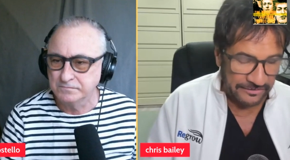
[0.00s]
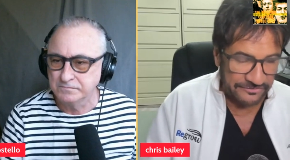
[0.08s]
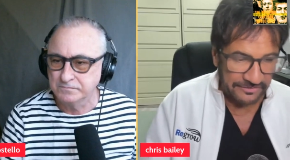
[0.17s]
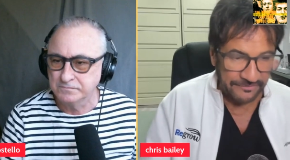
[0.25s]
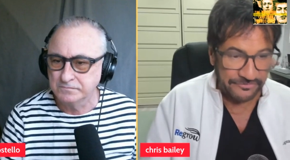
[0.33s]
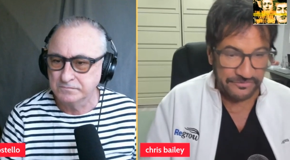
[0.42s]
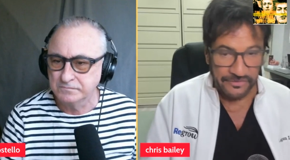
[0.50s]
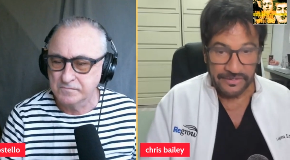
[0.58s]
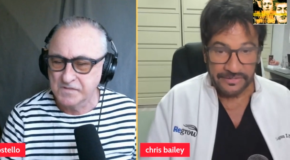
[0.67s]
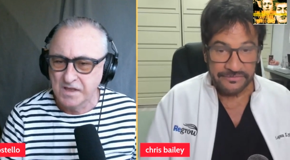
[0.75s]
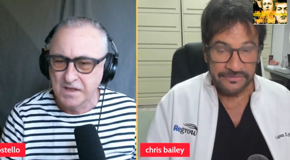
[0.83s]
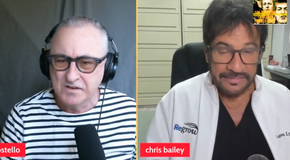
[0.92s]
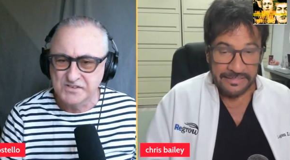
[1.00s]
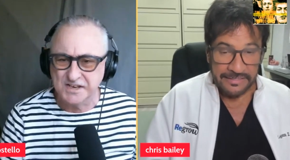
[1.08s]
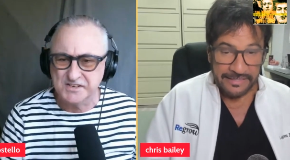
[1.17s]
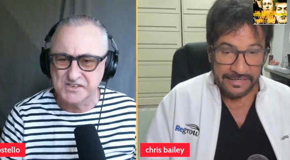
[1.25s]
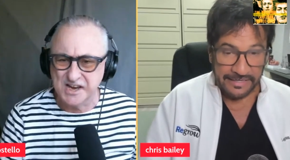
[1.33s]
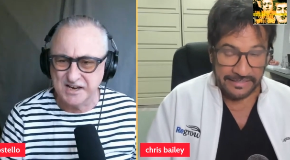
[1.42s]
Speaker 1: that stuff. So, uh,
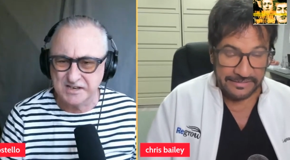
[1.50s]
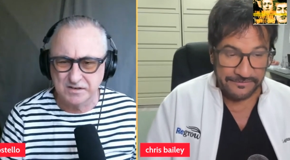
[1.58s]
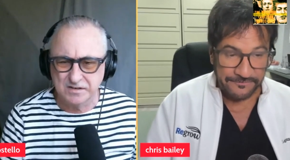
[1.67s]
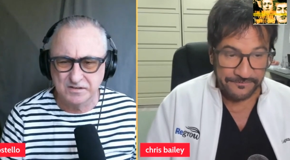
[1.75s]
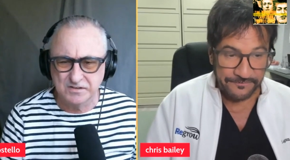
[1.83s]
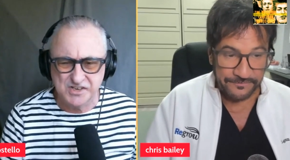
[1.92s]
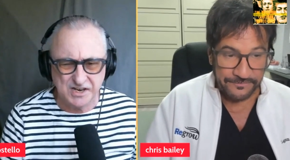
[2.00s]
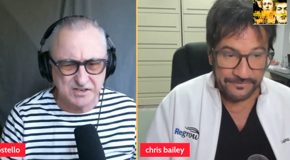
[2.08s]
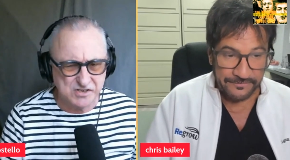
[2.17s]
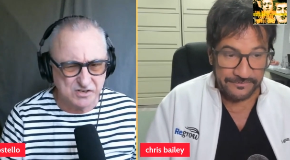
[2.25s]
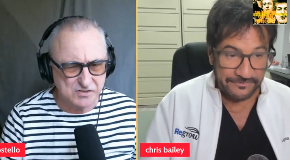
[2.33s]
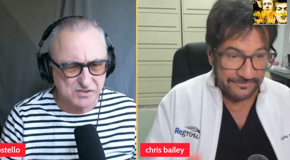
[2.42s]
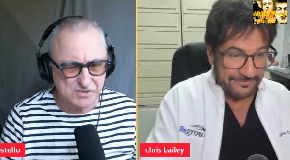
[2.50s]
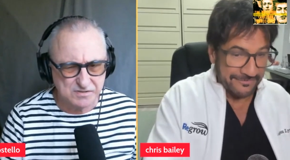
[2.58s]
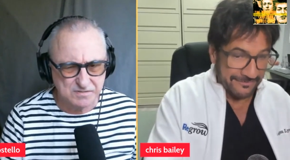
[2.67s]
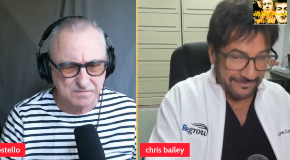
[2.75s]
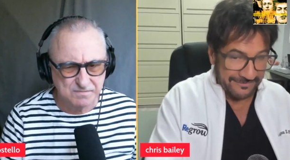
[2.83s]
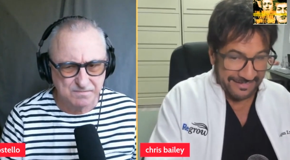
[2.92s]
is Jack Jack
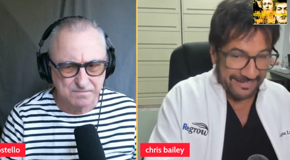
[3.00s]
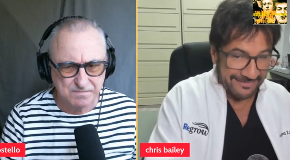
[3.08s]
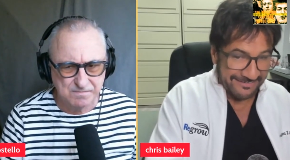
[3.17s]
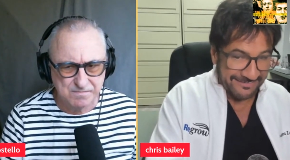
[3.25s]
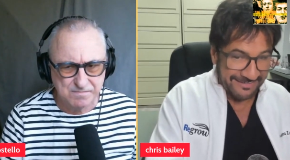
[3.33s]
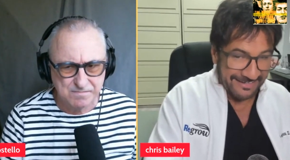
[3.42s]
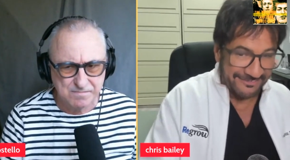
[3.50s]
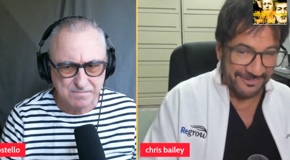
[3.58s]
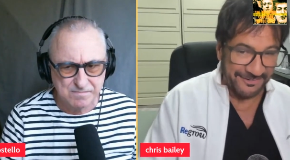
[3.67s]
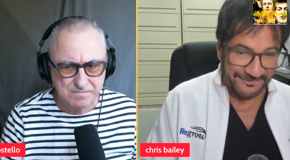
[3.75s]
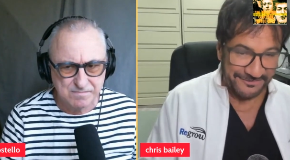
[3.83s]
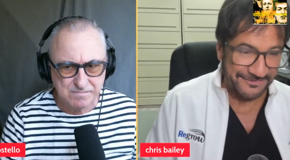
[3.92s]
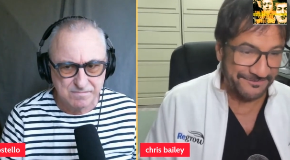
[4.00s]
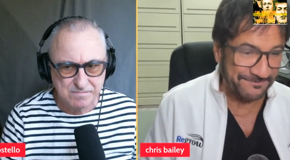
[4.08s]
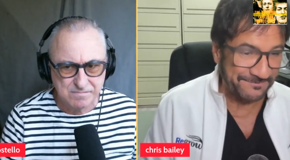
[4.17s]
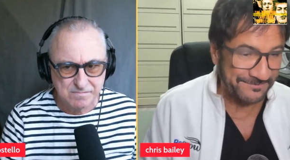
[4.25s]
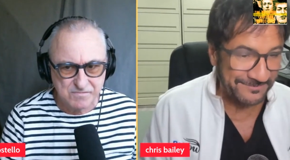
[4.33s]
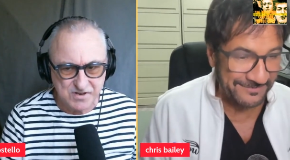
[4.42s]
Johnson? Yes, Jack Jones.
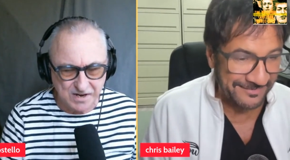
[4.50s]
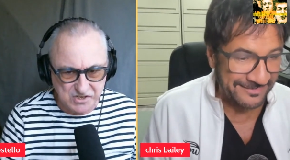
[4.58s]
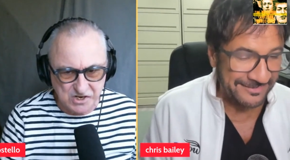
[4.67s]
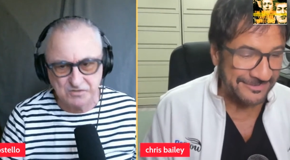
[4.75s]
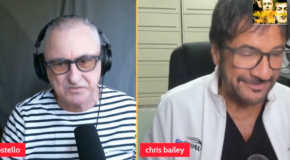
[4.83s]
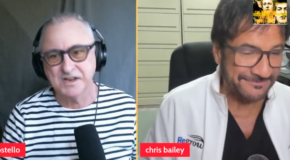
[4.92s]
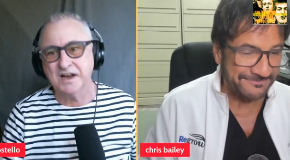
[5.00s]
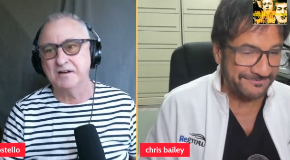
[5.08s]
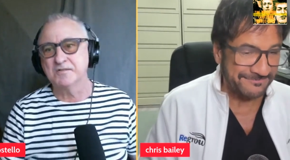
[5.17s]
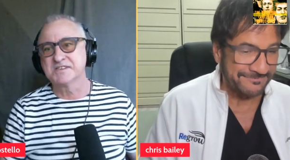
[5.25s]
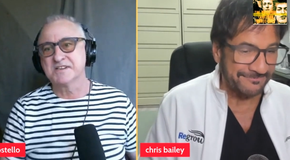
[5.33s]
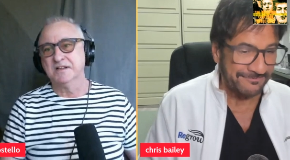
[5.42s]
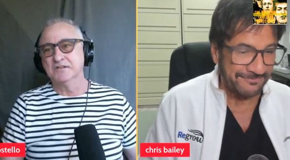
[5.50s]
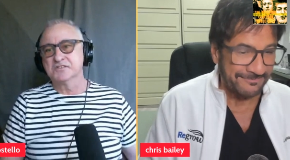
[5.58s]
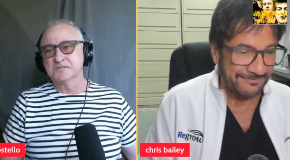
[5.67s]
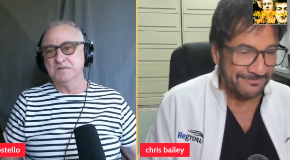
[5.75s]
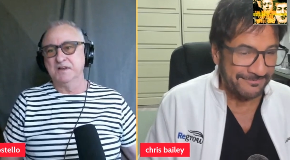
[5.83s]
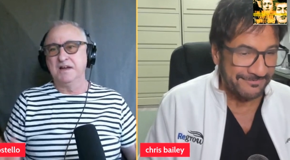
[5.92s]
Jack Jones. I was
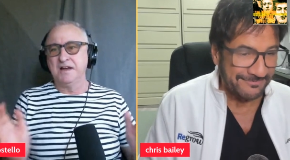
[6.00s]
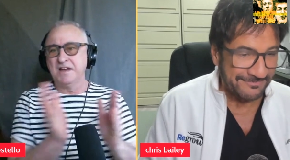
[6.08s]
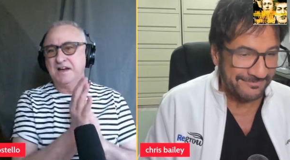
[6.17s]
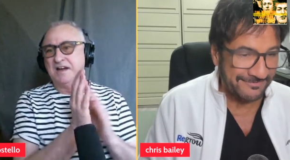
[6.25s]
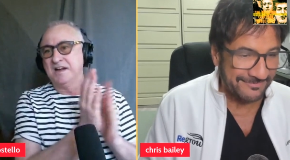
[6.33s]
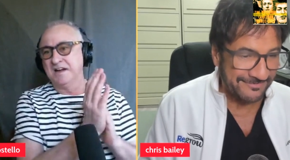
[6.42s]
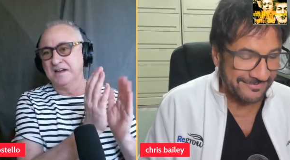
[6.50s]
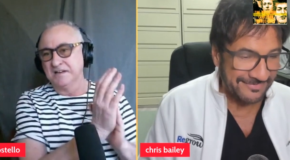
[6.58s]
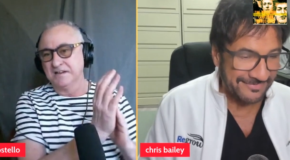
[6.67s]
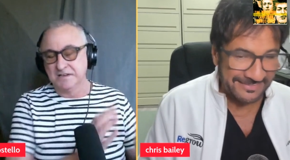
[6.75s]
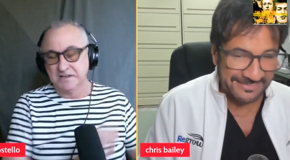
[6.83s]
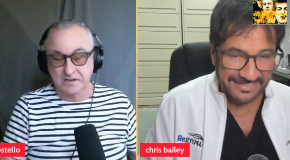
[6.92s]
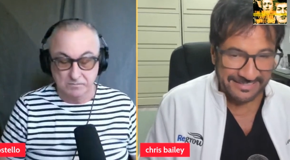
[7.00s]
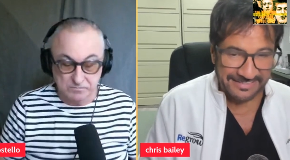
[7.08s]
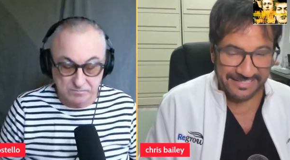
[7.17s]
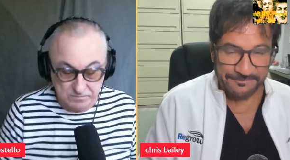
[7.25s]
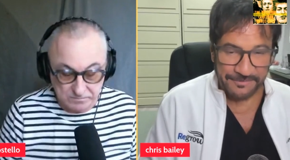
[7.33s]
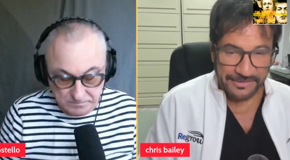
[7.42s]
close.
Speaker 2: Yay.
Speaker 1: You did,
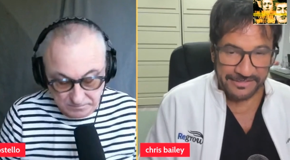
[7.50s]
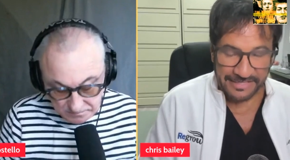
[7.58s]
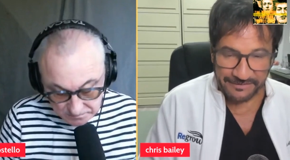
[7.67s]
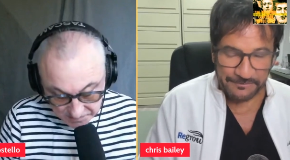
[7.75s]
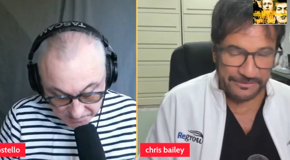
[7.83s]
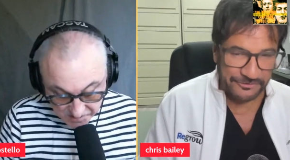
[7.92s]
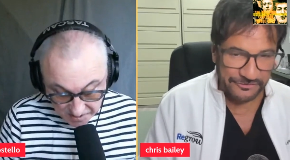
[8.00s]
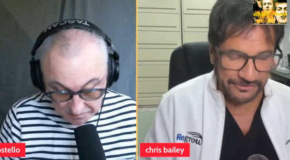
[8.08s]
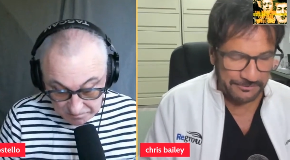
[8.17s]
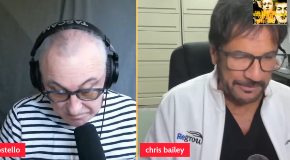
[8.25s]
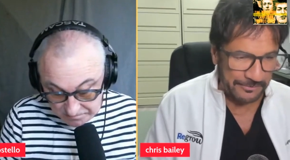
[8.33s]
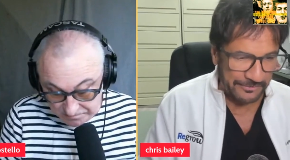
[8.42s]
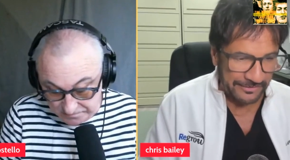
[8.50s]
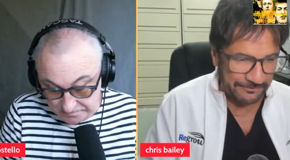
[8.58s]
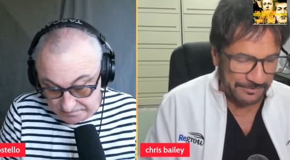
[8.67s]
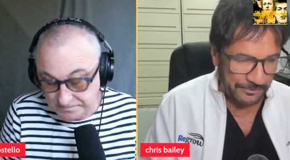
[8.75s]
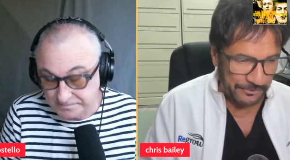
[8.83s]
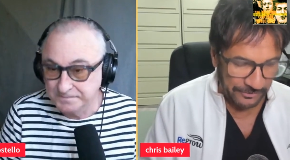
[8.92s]
yeah. I mentioned people,
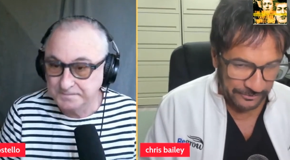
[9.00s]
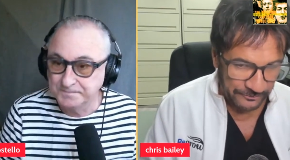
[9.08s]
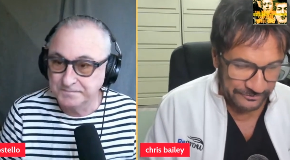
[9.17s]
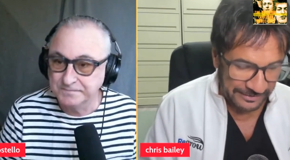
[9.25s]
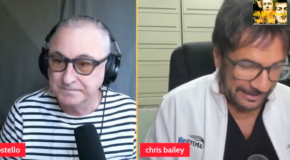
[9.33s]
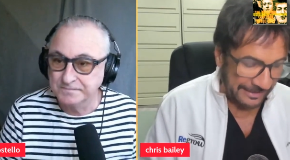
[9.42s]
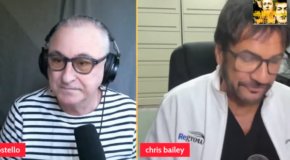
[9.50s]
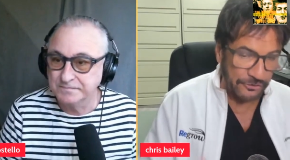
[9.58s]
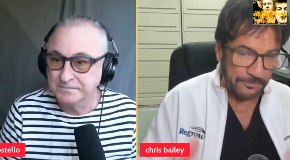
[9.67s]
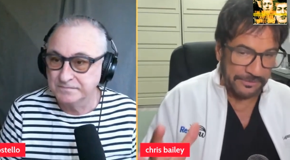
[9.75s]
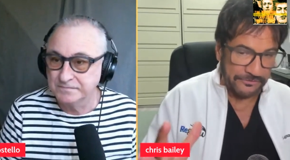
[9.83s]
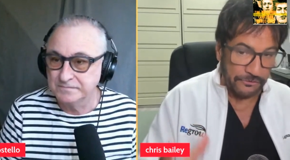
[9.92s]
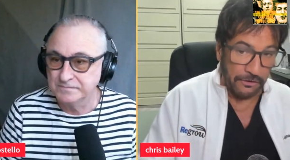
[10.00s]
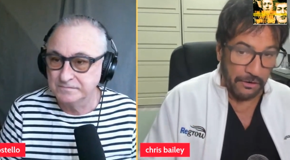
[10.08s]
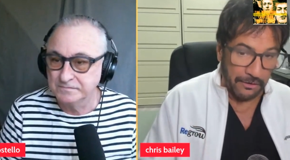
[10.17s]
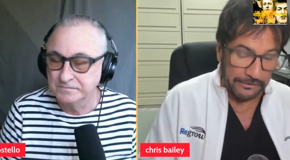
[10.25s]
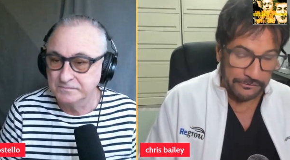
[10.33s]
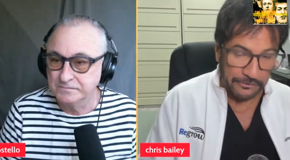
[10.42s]
people going, "Who's that?" I got to show a picture.
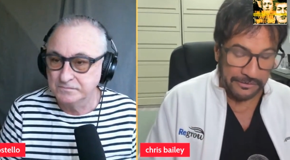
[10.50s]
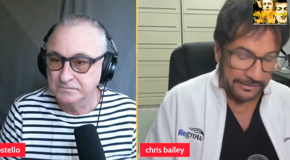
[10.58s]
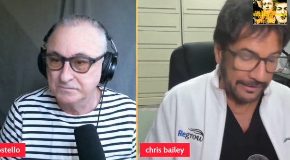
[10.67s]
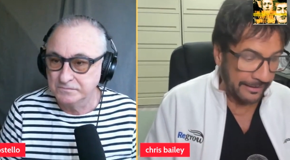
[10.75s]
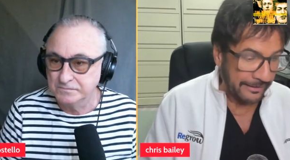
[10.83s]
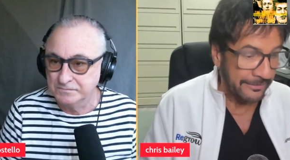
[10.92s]
Oh, I know that guy.